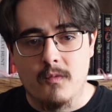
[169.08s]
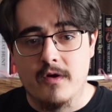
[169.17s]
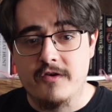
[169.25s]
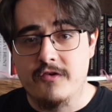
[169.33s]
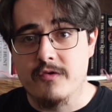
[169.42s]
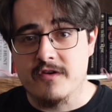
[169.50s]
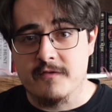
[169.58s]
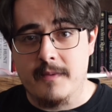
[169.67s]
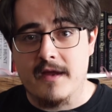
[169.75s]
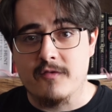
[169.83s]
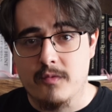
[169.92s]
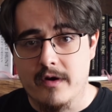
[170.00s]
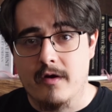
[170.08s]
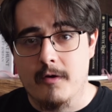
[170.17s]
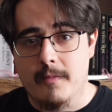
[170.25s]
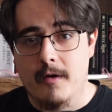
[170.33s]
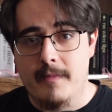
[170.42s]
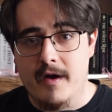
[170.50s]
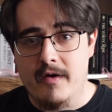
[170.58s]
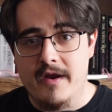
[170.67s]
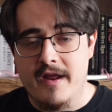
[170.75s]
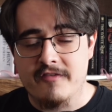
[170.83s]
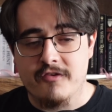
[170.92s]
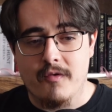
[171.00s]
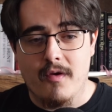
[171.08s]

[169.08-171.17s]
what did you expect? We are a barbarian after